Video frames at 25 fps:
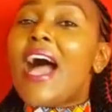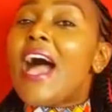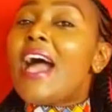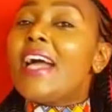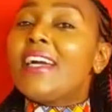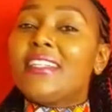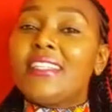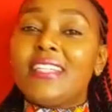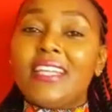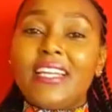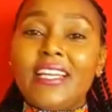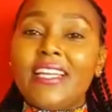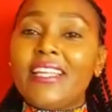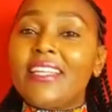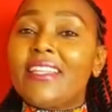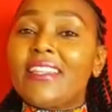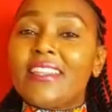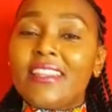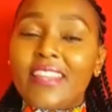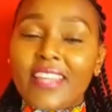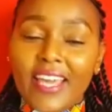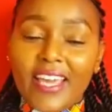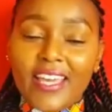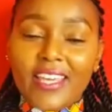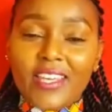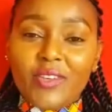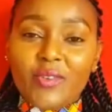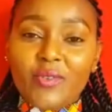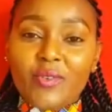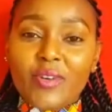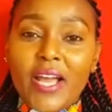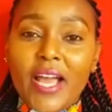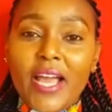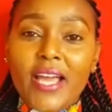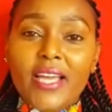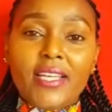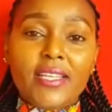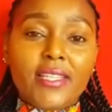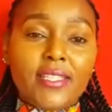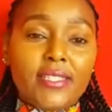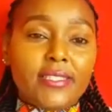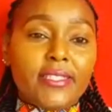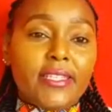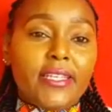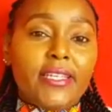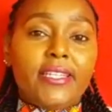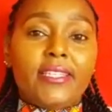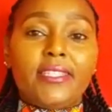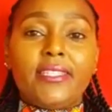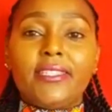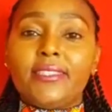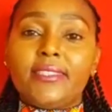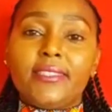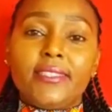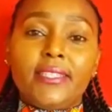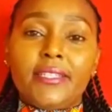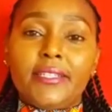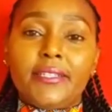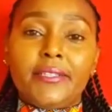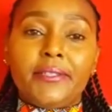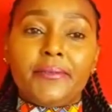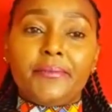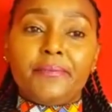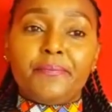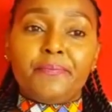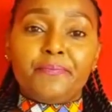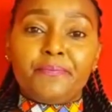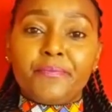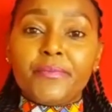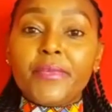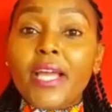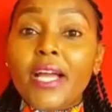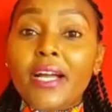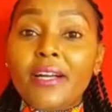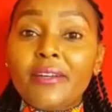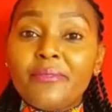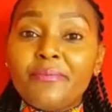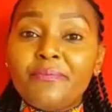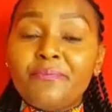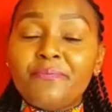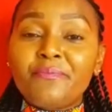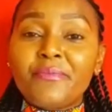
I really thank you guys and um, yeah,